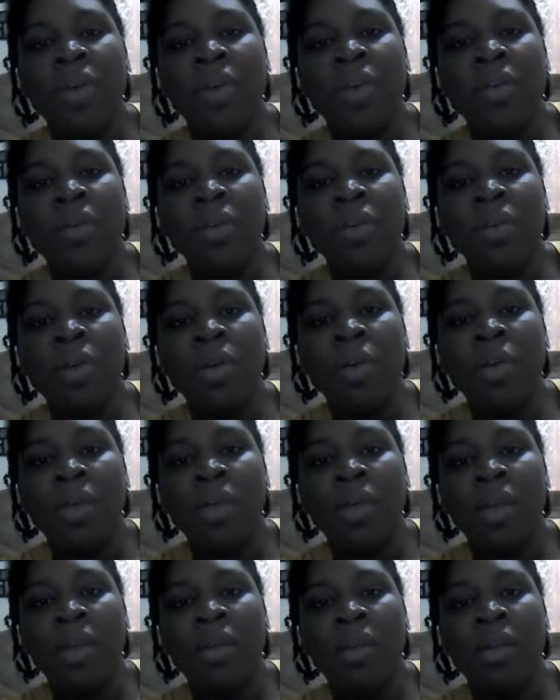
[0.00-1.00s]

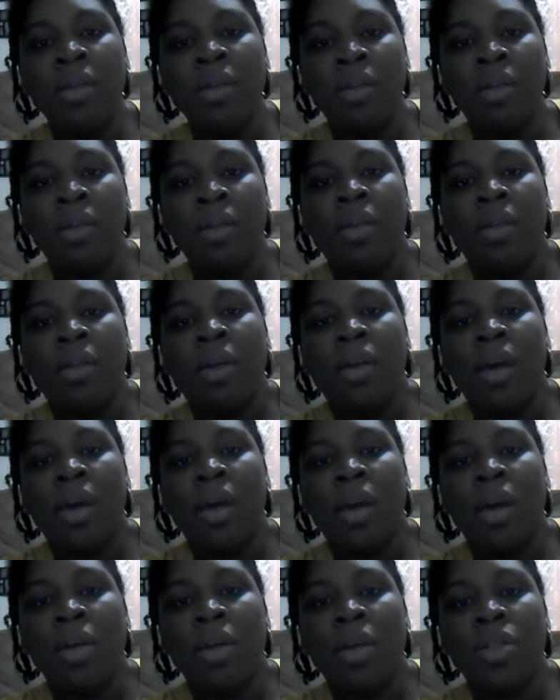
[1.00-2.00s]
knowing.
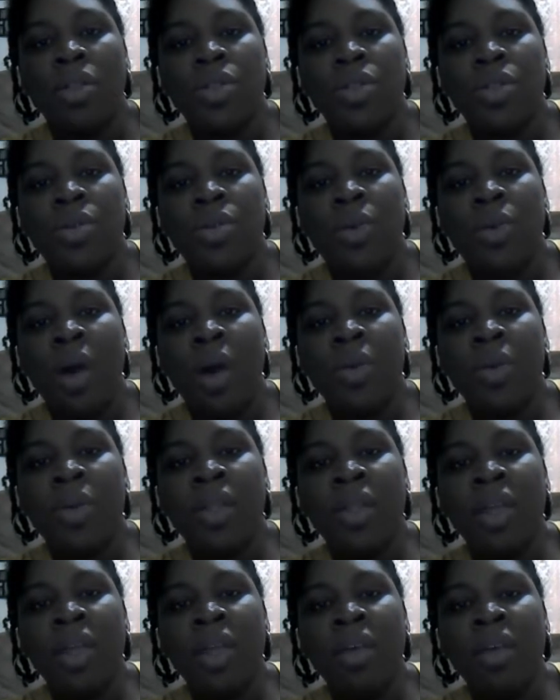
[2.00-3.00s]
So I will
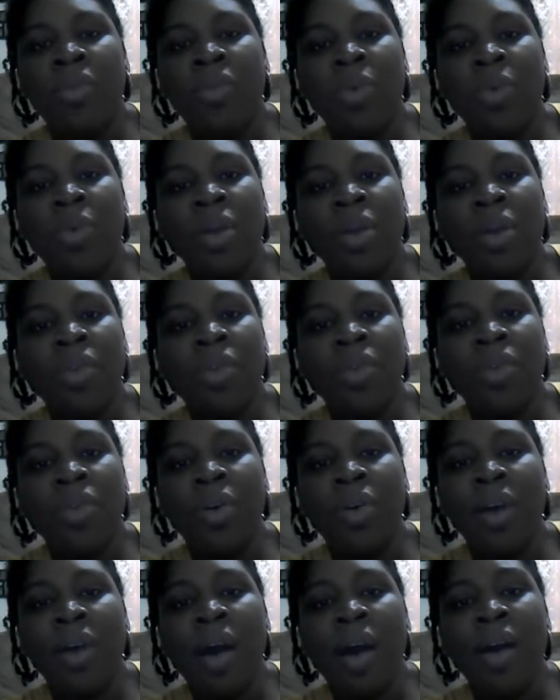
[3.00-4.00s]
live working for a
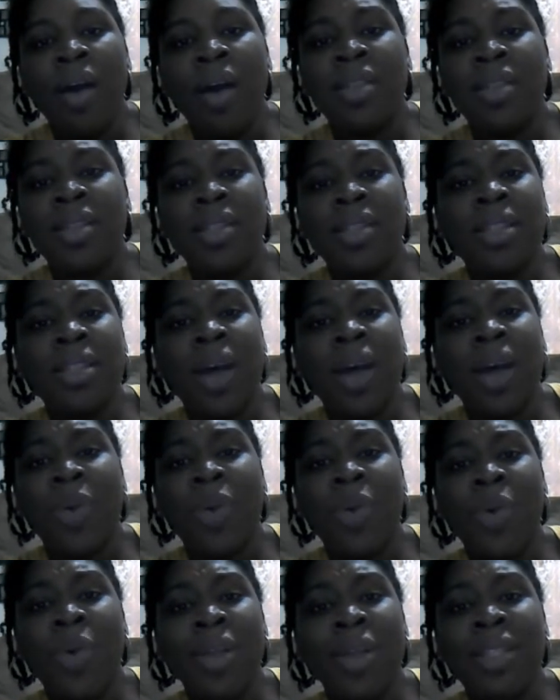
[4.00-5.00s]
cause, cause I don't want
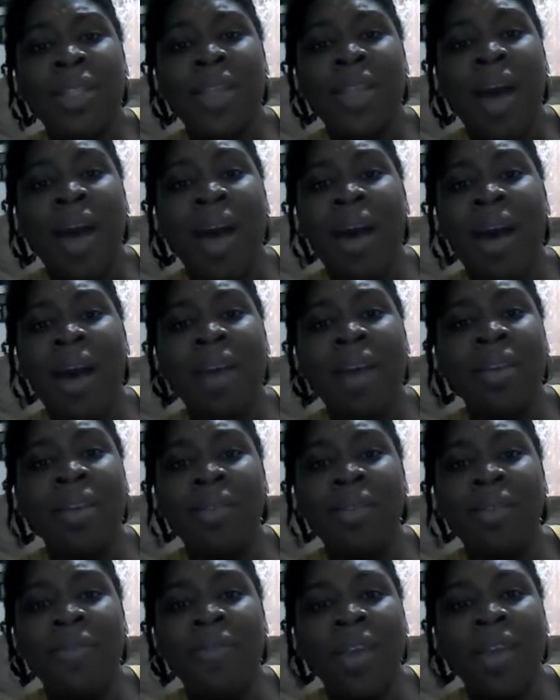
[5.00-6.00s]
to die in
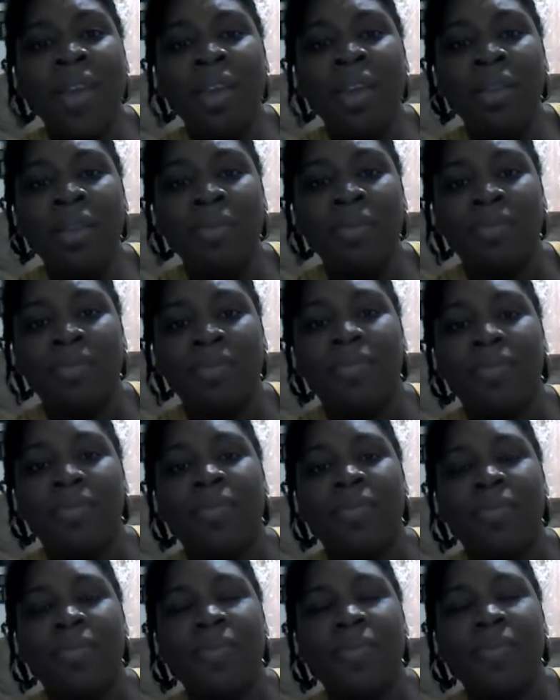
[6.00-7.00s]
vain.
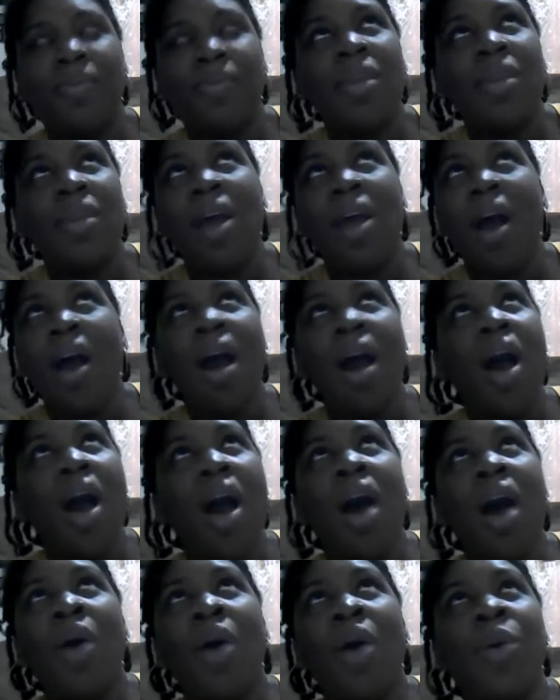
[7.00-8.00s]
I
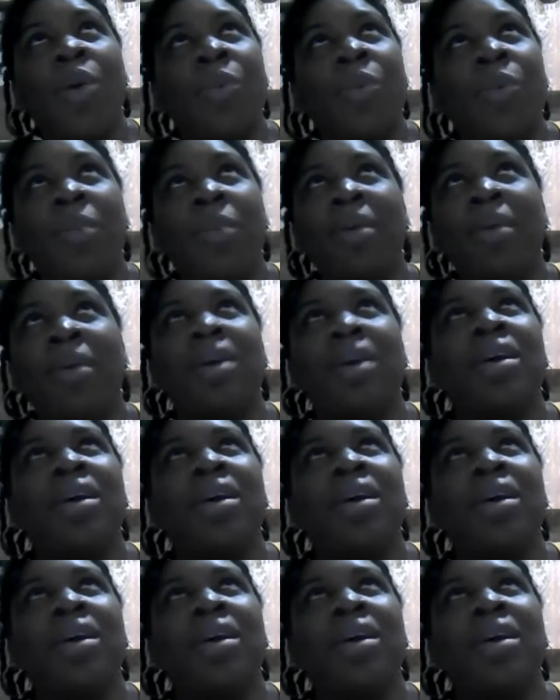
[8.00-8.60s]
open my hands